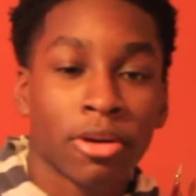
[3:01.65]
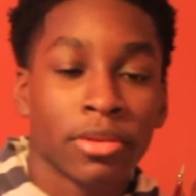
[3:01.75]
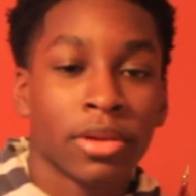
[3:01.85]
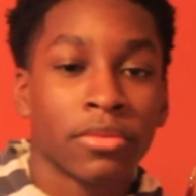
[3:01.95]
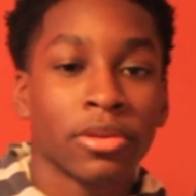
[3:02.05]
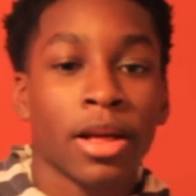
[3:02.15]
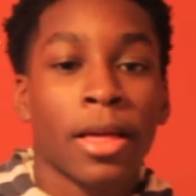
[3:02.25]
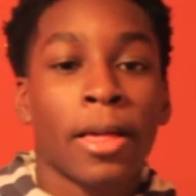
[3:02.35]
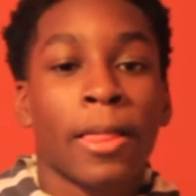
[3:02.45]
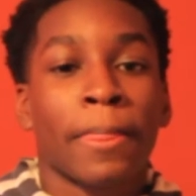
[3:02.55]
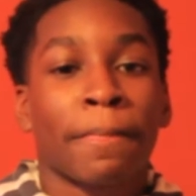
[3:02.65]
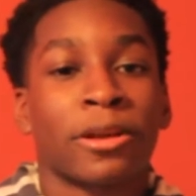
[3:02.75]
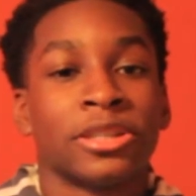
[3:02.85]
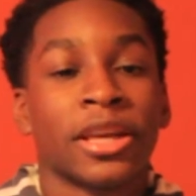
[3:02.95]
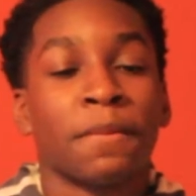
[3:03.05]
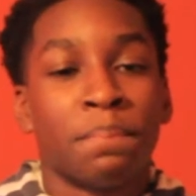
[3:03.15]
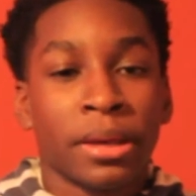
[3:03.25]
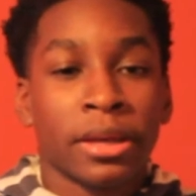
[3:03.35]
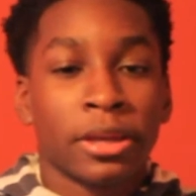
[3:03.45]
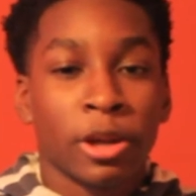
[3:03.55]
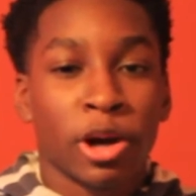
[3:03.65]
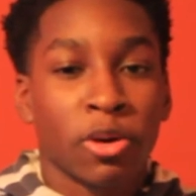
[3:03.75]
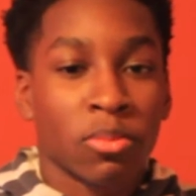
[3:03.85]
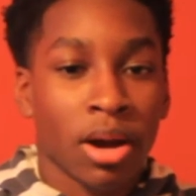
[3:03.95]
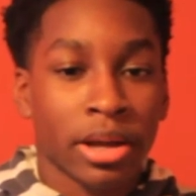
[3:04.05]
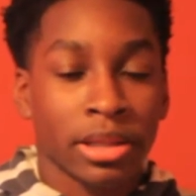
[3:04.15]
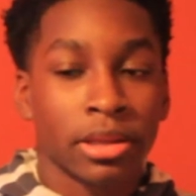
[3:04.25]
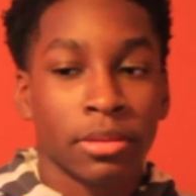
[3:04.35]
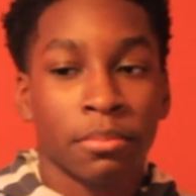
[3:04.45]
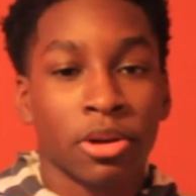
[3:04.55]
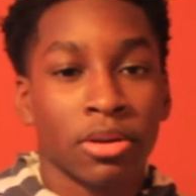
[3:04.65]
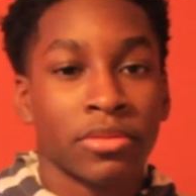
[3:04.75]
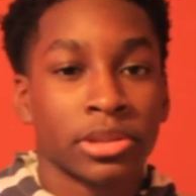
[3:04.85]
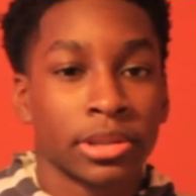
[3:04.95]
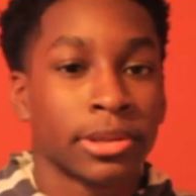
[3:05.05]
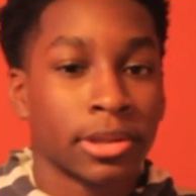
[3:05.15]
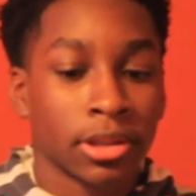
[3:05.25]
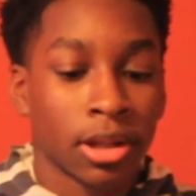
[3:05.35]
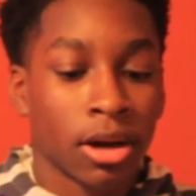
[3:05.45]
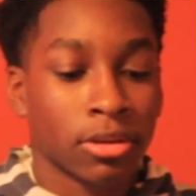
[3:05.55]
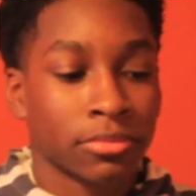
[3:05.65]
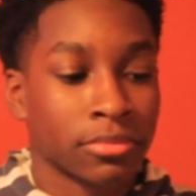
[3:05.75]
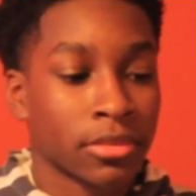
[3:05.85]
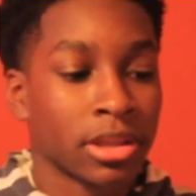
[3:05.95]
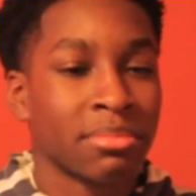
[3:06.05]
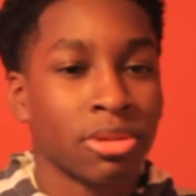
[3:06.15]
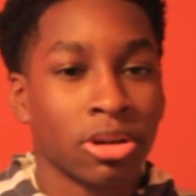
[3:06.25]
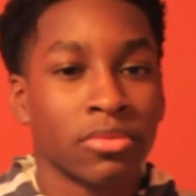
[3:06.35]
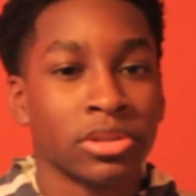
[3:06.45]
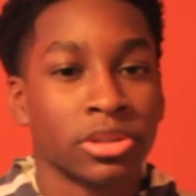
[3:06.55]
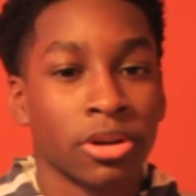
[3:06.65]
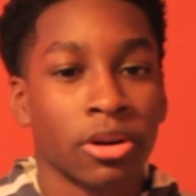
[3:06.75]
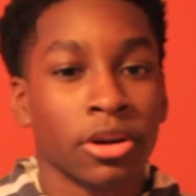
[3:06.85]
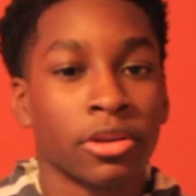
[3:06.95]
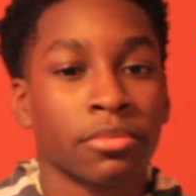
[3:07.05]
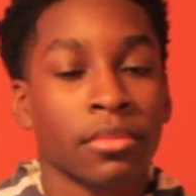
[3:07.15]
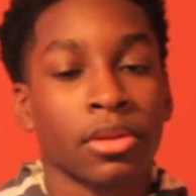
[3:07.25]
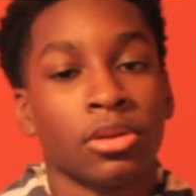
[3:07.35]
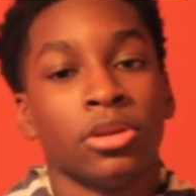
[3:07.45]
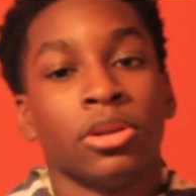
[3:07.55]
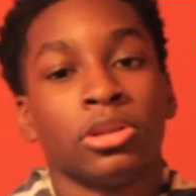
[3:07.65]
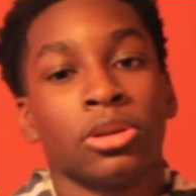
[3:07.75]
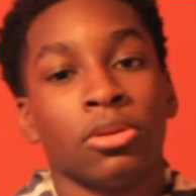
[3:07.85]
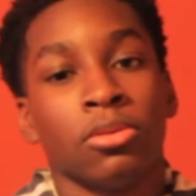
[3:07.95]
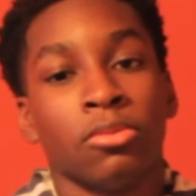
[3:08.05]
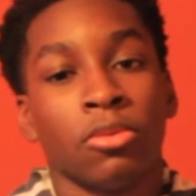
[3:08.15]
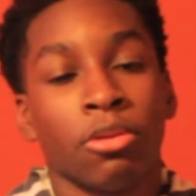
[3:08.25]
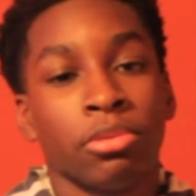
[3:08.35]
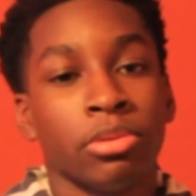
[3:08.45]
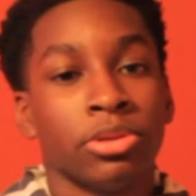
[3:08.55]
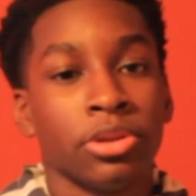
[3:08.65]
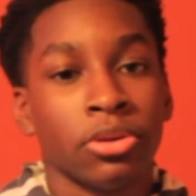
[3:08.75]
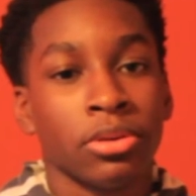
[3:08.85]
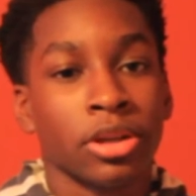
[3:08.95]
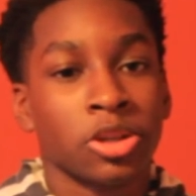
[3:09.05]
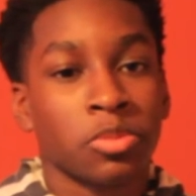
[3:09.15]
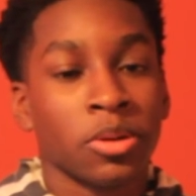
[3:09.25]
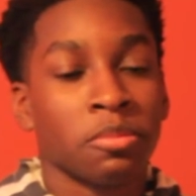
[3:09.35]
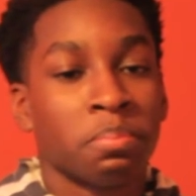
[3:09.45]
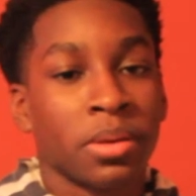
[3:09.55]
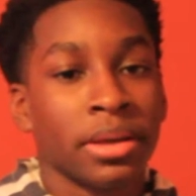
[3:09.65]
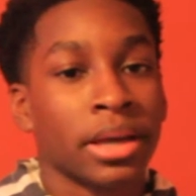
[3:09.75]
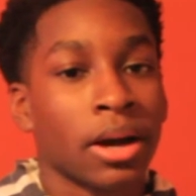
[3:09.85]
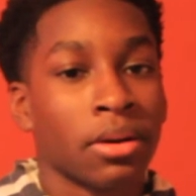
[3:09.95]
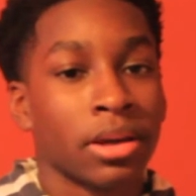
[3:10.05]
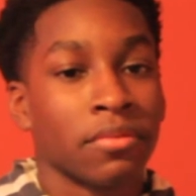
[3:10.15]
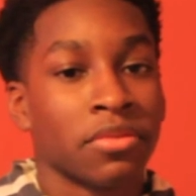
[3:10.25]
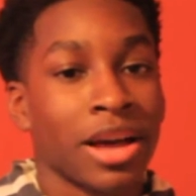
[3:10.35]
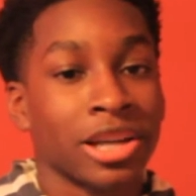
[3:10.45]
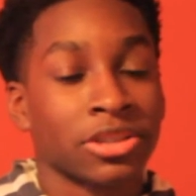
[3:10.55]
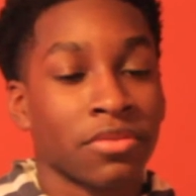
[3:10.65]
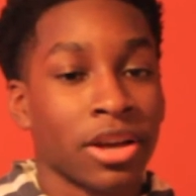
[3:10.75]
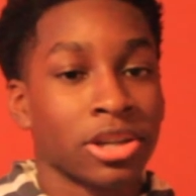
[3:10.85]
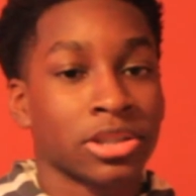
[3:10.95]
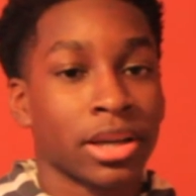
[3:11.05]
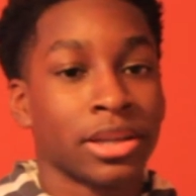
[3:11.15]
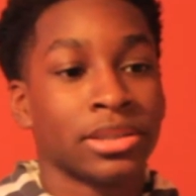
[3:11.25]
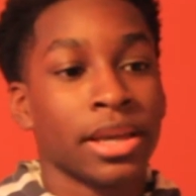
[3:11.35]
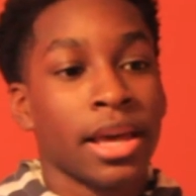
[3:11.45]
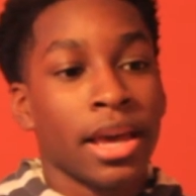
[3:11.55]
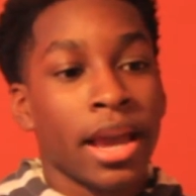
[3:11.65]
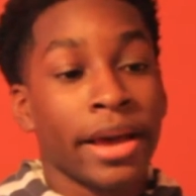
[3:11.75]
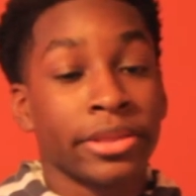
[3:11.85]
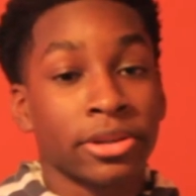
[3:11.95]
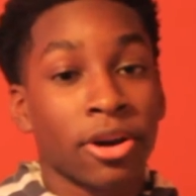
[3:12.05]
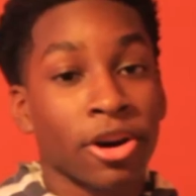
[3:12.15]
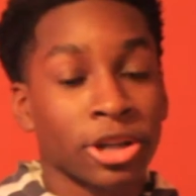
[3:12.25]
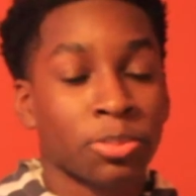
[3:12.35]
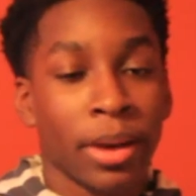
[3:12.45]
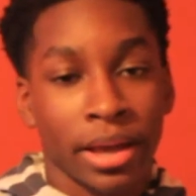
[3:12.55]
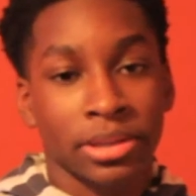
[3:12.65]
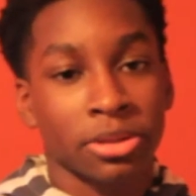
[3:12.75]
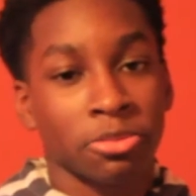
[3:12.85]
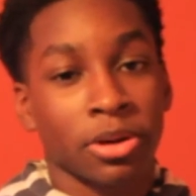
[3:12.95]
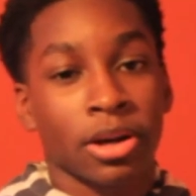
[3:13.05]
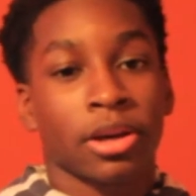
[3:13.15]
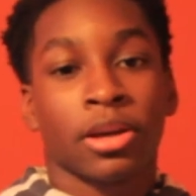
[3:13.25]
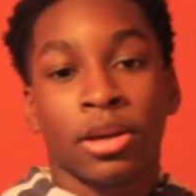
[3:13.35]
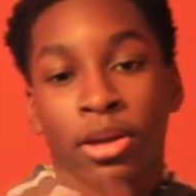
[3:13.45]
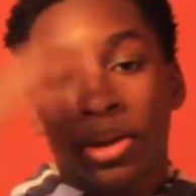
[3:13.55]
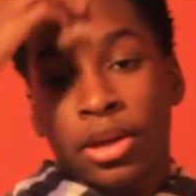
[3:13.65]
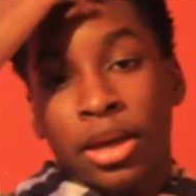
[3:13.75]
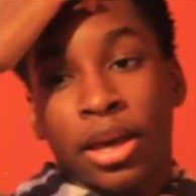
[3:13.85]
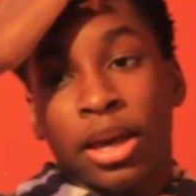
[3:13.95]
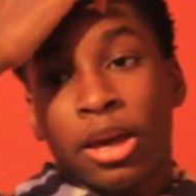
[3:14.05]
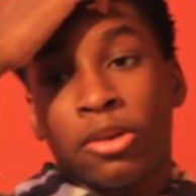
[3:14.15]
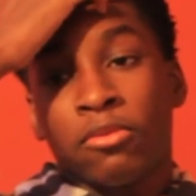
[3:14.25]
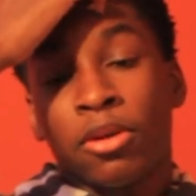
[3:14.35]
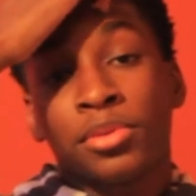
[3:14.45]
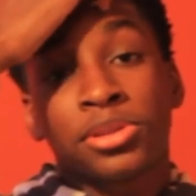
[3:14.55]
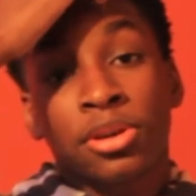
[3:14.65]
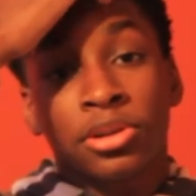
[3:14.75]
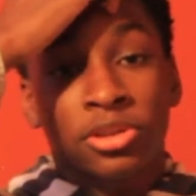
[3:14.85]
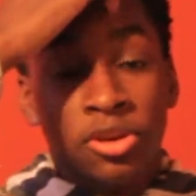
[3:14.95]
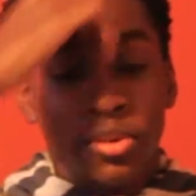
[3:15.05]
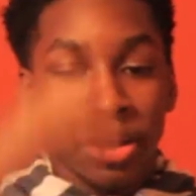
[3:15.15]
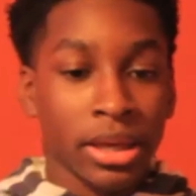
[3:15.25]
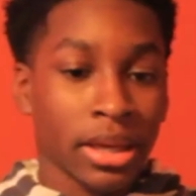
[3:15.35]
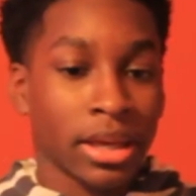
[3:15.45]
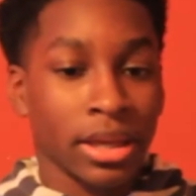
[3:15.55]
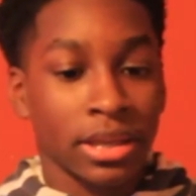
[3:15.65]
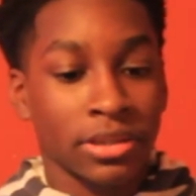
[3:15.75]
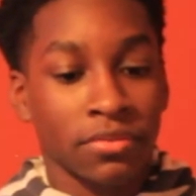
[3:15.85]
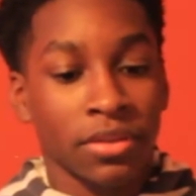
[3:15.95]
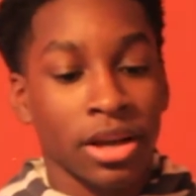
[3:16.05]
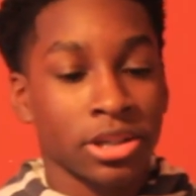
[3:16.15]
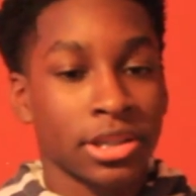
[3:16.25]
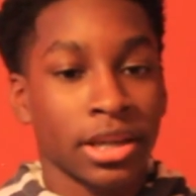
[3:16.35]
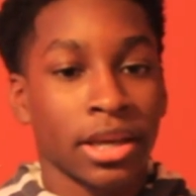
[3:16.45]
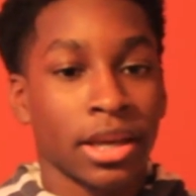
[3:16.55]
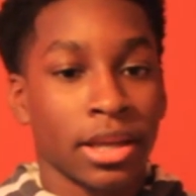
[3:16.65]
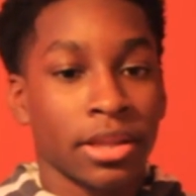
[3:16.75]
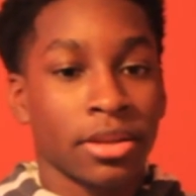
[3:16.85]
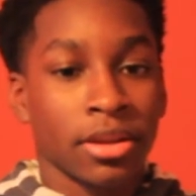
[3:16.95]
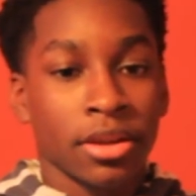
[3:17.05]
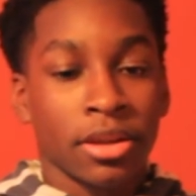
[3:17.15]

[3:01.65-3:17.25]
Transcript: or whatever, because he had a big rock in the middle of his yard. So what we would do is we would peek out and flash the flashlights at the cars passing by. And what we started doing is flashing it in